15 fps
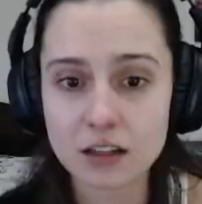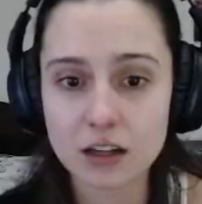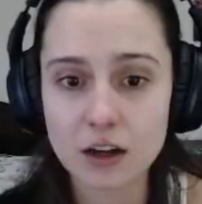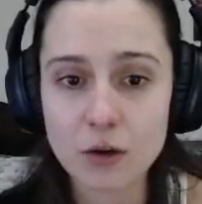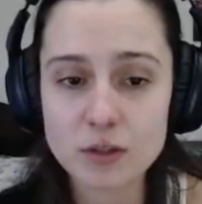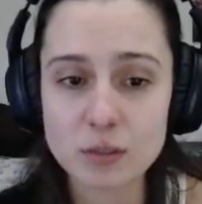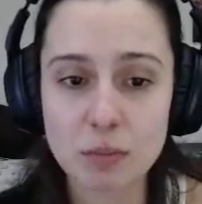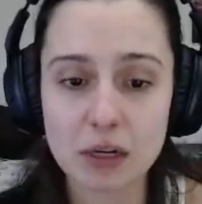
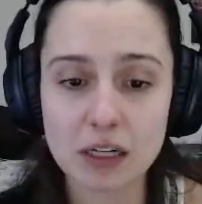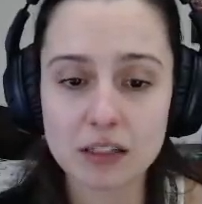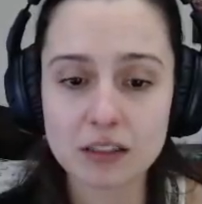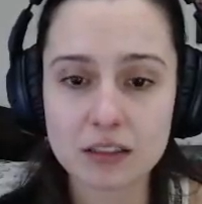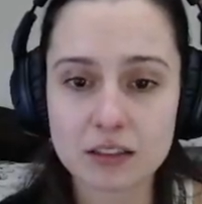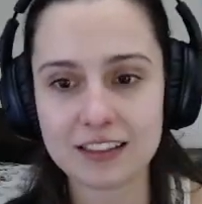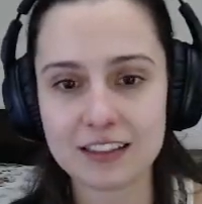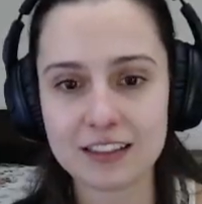Oh, it's a bird.
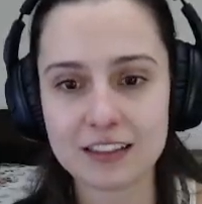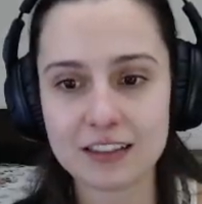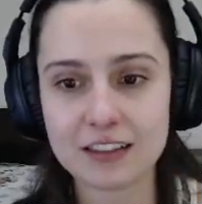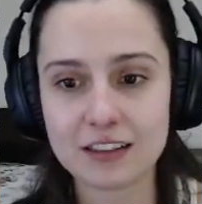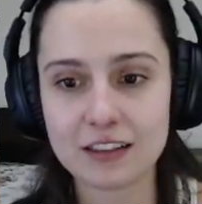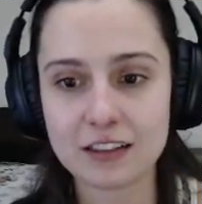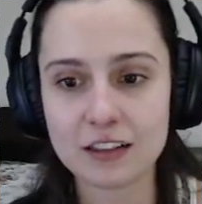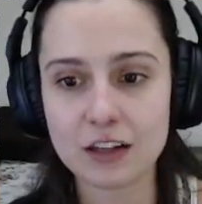
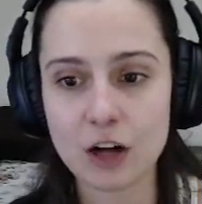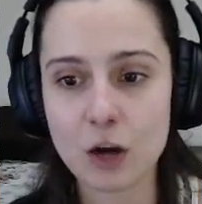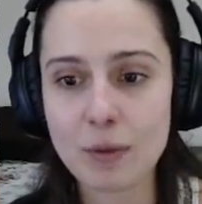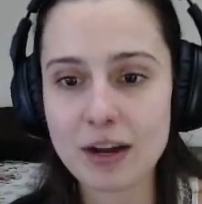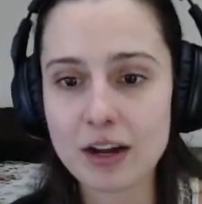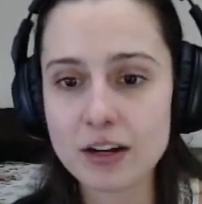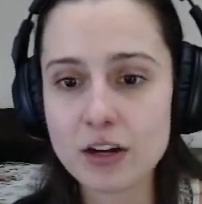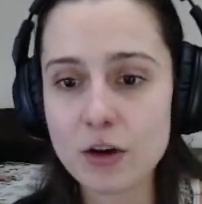Oh my
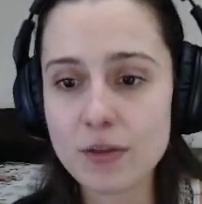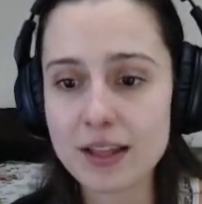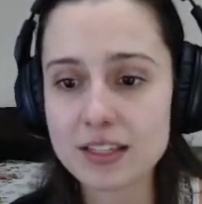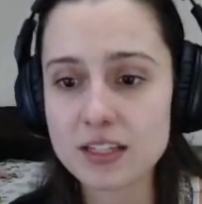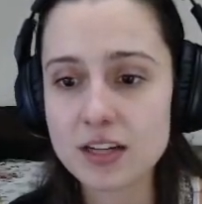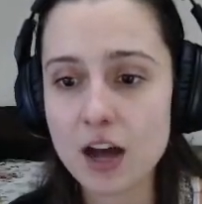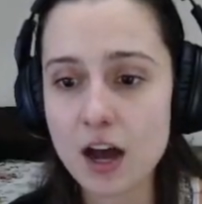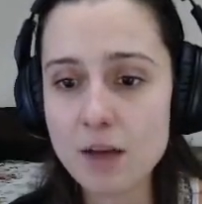god, no, that's
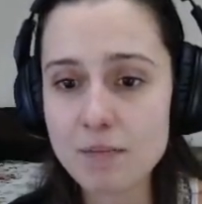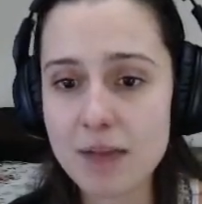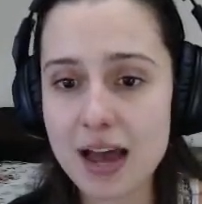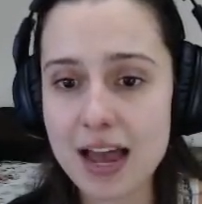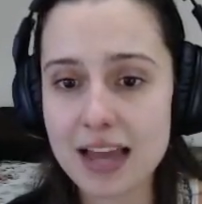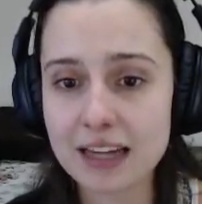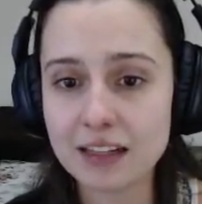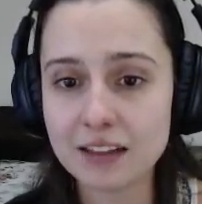not
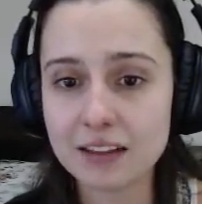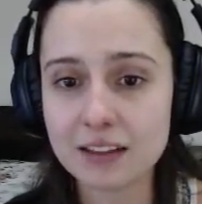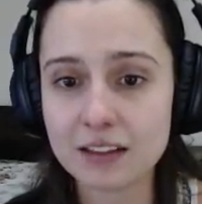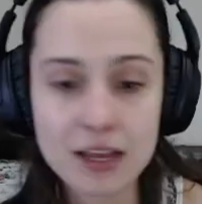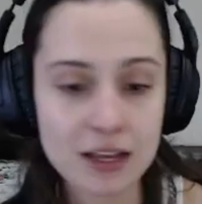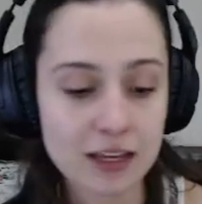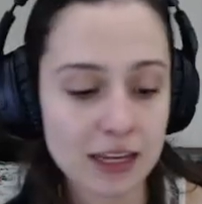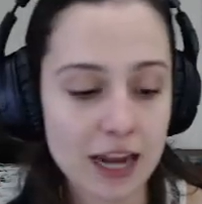mine.
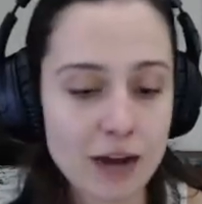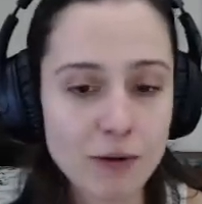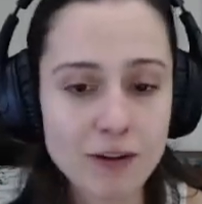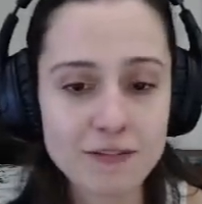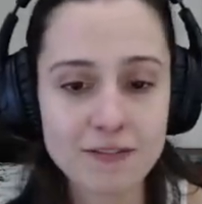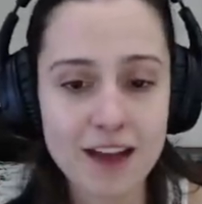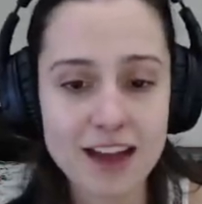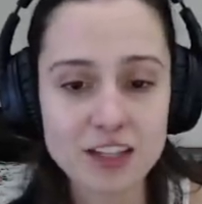Can I run
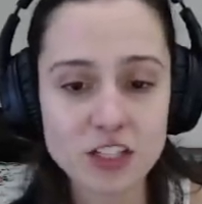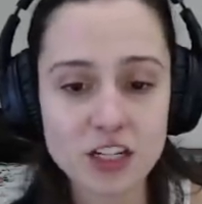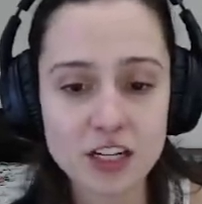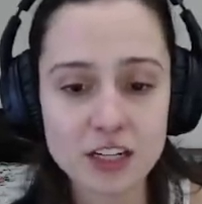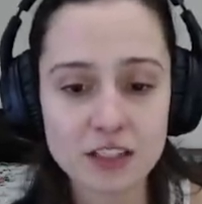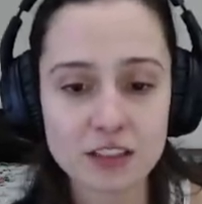faster?